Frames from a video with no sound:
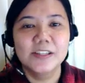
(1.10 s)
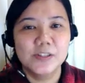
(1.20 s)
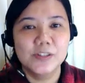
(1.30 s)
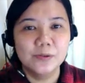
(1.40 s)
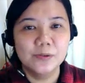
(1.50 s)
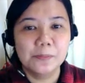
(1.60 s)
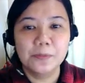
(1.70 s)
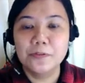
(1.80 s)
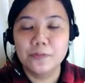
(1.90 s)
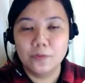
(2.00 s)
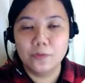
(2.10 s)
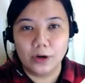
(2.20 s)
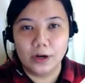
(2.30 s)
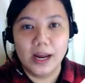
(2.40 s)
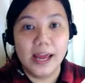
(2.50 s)
Do number
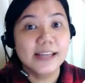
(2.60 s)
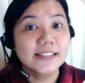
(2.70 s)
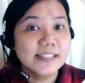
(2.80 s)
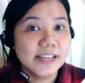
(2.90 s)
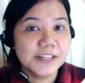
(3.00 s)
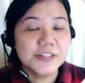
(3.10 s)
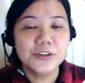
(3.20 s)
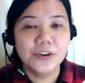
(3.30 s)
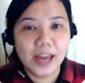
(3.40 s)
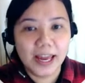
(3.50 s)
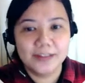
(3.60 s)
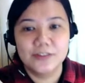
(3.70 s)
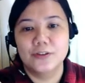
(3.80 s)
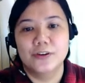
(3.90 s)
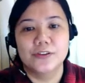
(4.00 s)
4, extend your
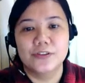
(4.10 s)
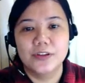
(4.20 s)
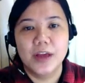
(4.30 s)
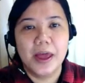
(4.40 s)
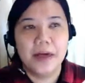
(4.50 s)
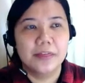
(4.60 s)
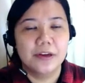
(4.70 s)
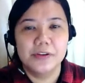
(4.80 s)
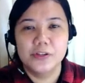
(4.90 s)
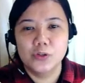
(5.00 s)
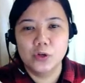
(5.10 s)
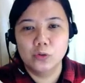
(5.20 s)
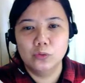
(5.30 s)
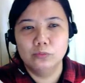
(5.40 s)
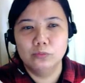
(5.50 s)
answers. There is
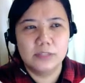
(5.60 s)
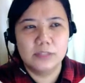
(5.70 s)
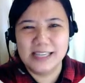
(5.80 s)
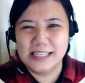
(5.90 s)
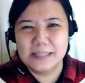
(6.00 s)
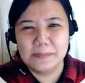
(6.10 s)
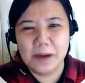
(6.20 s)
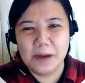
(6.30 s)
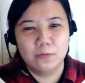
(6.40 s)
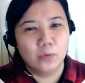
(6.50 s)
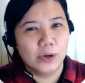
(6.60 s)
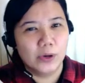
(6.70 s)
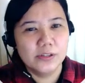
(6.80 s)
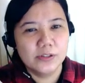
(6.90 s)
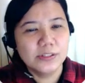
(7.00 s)
no set amount of
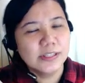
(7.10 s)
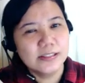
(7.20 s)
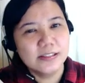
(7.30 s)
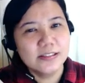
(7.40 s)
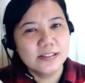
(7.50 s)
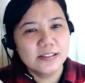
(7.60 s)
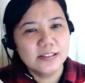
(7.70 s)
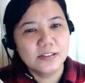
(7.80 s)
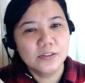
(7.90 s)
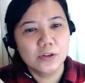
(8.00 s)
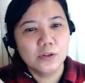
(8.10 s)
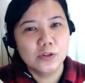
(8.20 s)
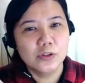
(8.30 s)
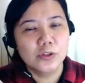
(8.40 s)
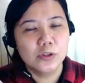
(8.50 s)
words or sentences that you
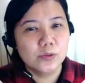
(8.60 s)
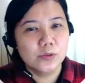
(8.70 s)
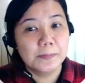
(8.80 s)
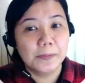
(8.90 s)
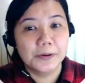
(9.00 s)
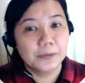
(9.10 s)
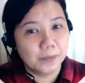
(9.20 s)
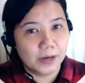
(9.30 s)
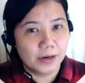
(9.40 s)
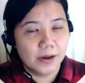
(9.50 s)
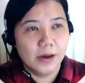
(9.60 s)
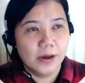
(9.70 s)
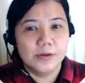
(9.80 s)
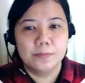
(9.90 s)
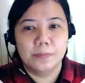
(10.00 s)
should use in part 1,
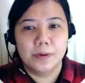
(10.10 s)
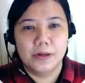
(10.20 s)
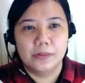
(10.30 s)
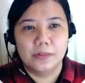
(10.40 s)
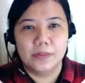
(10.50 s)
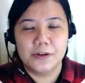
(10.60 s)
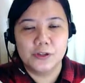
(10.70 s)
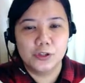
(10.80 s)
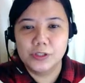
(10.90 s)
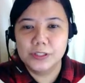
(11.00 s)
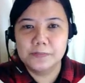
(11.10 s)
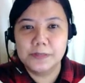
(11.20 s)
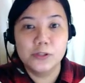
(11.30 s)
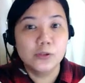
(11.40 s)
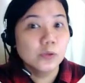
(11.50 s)
but they shouldn't
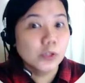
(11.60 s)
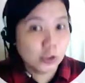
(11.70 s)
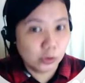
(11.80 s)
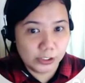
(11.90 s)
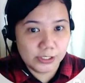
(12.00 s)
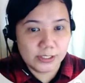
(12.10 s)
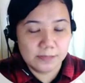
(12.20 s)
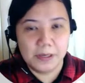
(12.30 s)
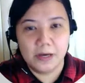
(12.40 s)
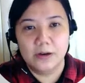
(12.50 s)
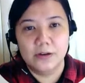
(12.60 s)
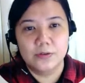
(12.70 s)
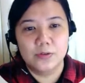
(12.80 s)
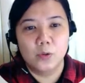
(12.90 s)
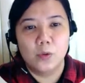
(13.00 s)
be too short
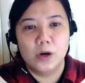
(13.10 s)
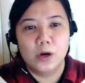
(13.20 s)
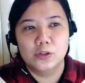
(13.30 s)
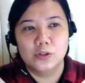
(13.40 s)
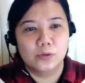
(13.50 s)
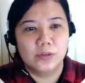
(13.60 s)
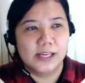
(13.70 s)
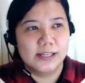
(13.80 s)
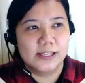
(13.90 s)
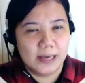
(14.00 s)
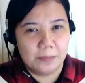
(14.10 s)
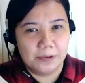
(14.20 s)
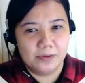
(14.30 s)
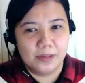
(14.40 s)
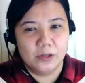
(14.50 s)
because you want to show the
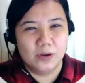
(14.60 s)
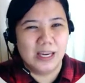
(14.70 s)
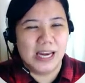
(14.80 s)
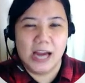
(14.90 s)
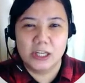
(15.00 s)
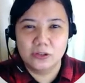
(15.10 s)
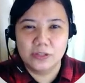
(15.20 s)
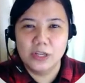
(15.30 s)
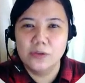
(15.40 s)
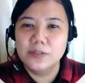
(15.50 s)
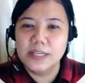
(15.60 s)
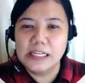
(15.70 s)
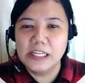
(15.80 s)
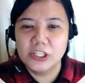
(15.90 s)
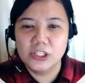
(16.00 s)
examiner that you can actually use
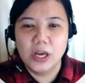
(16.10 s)
English.